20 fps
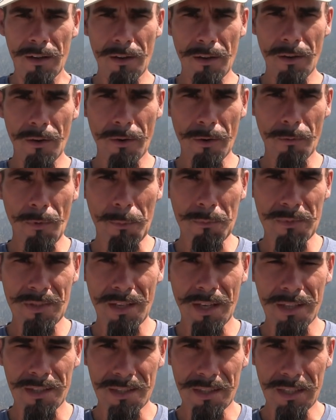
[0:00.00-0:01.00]
our
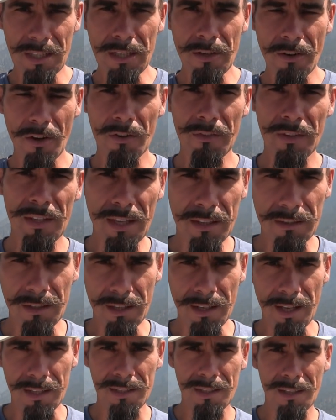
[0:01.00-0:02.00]
websites here on the
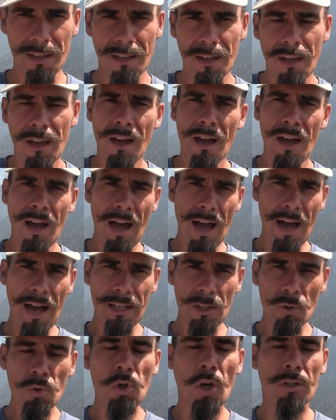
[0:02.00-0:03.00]
internet.
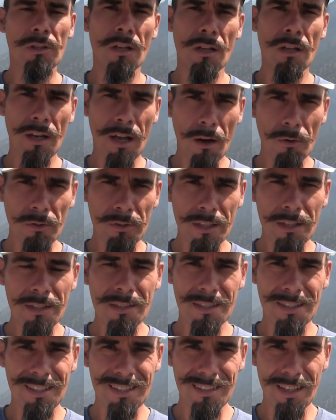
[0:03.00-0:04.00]
I do not allow
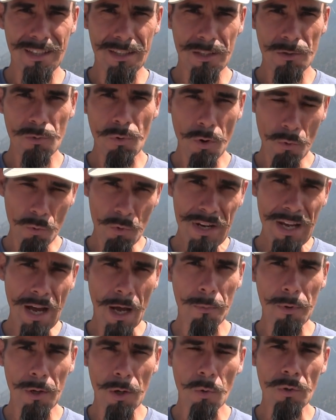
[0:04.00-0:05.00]
this that you
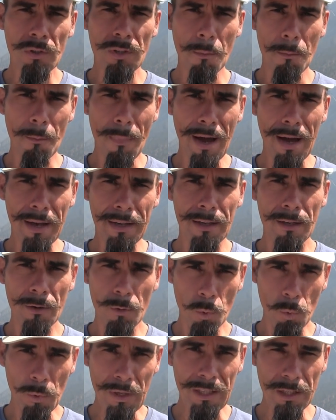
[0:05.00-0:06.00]
re-upload my
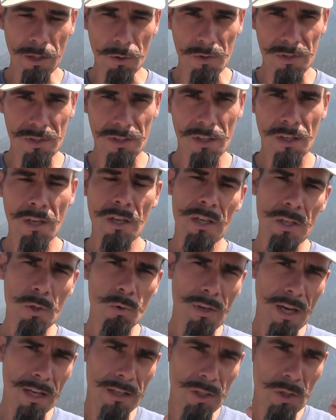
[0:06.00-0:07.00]
videos. You
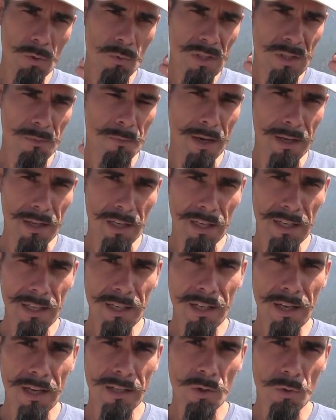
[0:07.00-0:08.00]
can use my
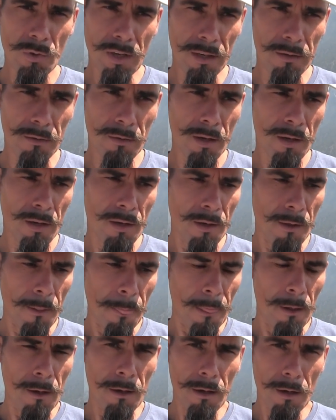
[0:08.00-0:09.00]
link and you can
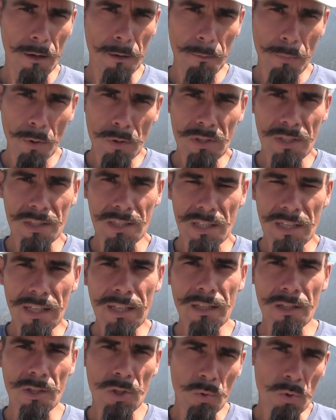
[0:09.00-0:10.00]
uh, put this
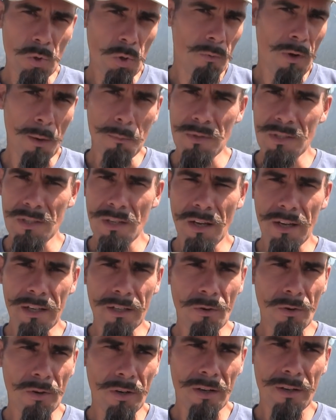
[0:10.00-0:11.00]
link into your
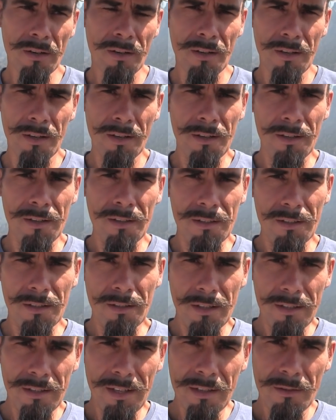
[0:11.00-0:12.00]
website or
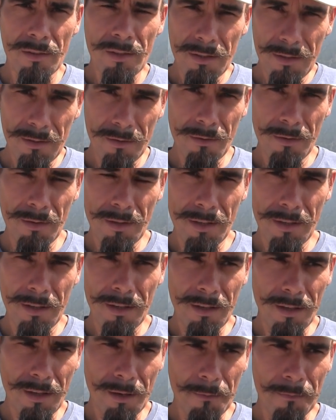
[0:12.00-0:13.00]
and then
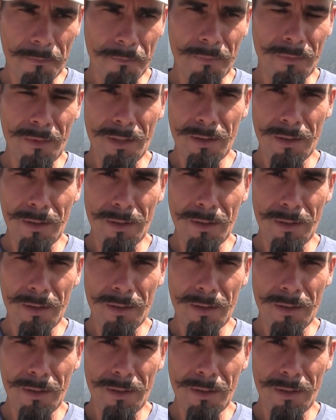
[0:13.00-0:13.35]
um,